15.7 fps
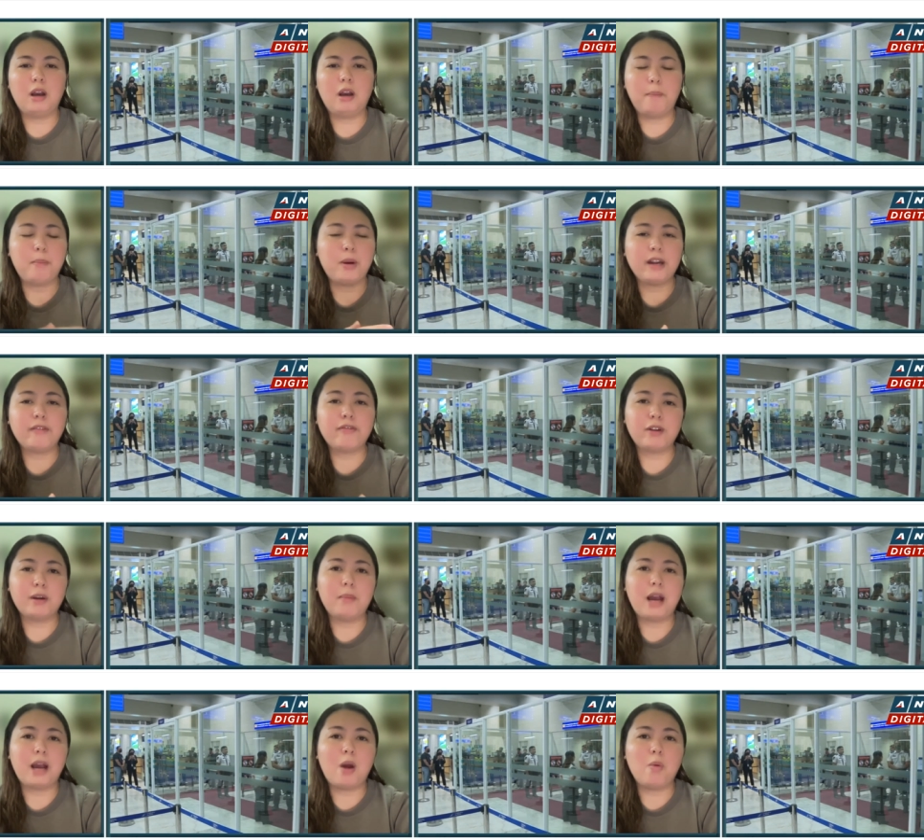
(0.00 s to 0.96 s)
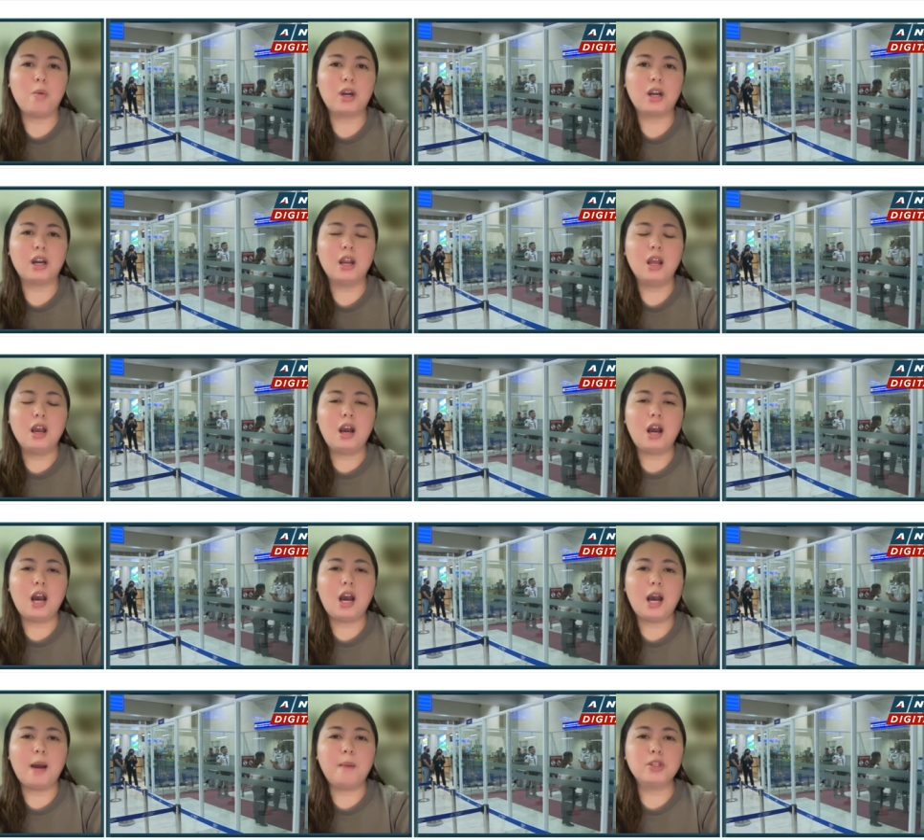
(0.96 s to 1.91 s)
apart from our
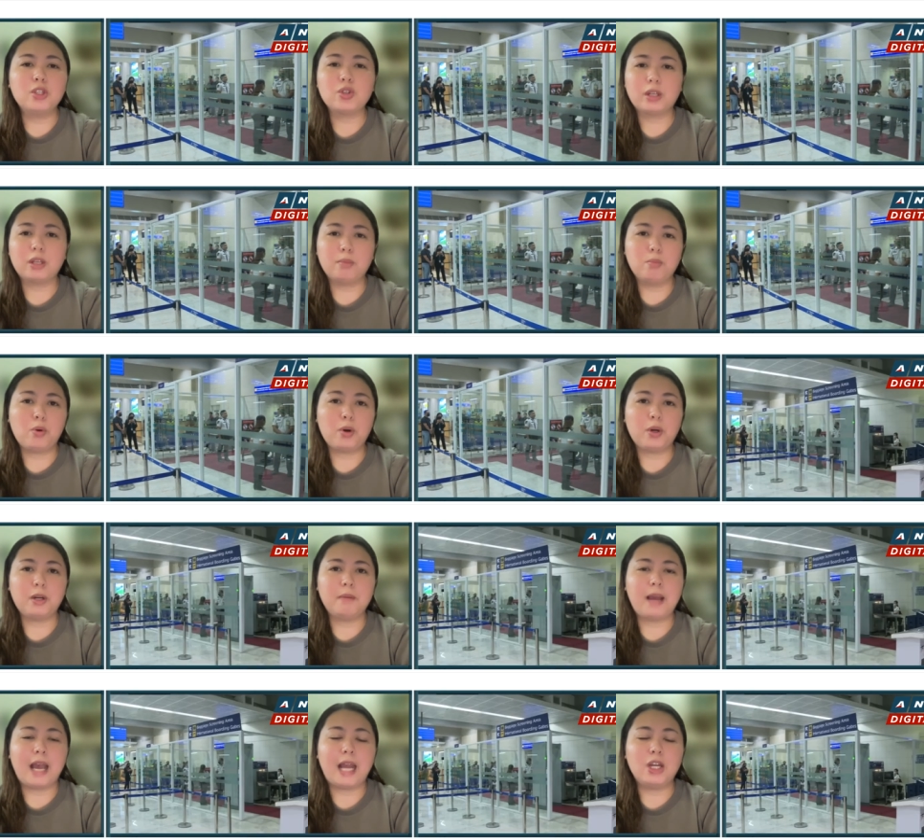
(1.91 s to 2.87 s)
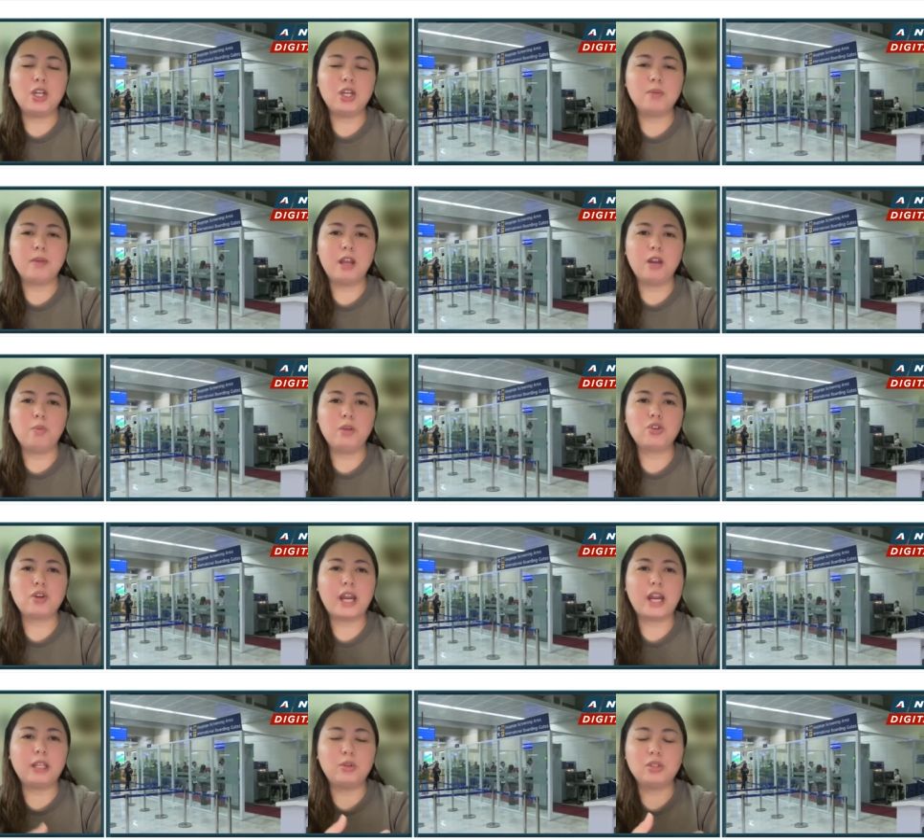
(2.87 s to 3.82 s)
um, strict border management, we
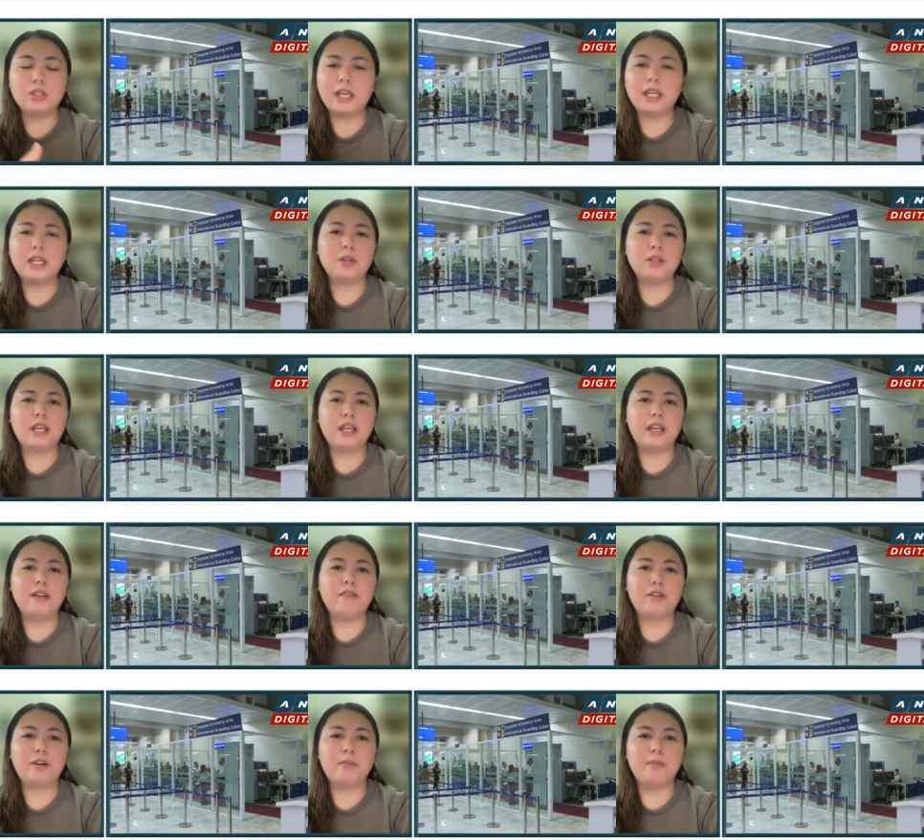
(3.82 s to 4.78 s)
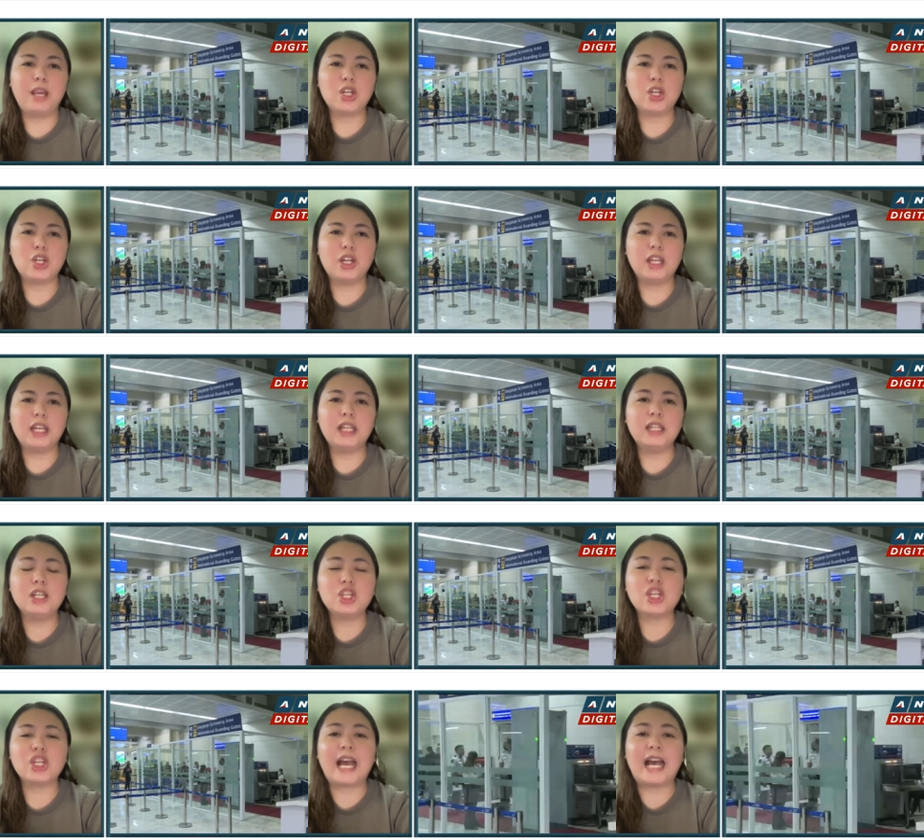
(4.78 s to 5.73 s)
try to send out the information in the
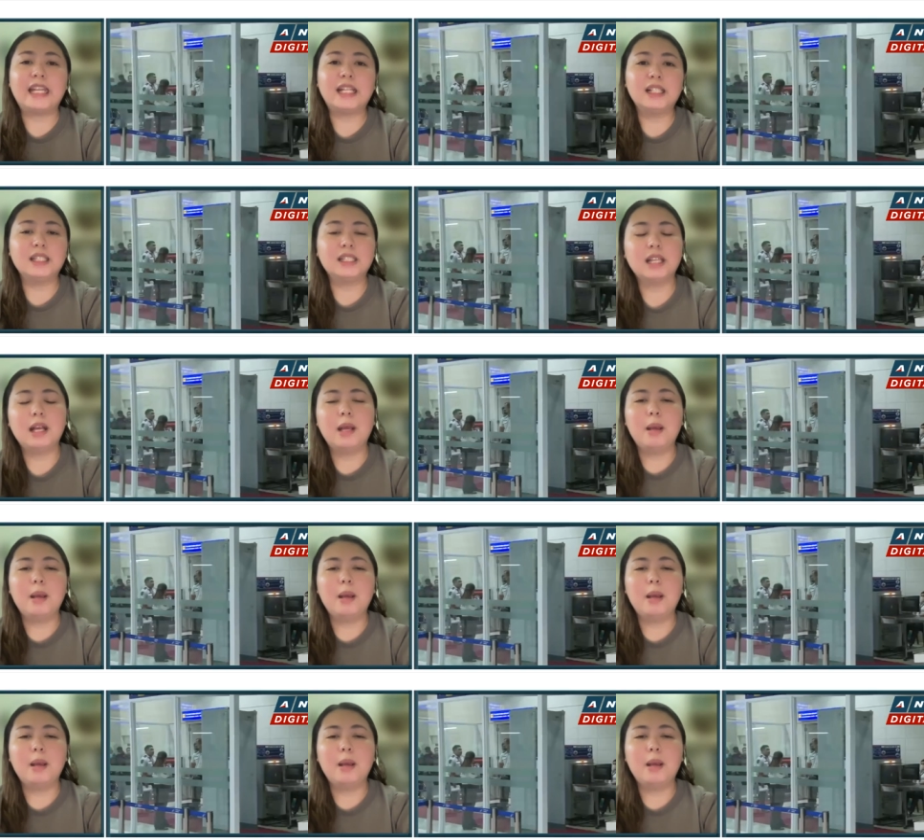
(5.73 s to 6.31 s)
channels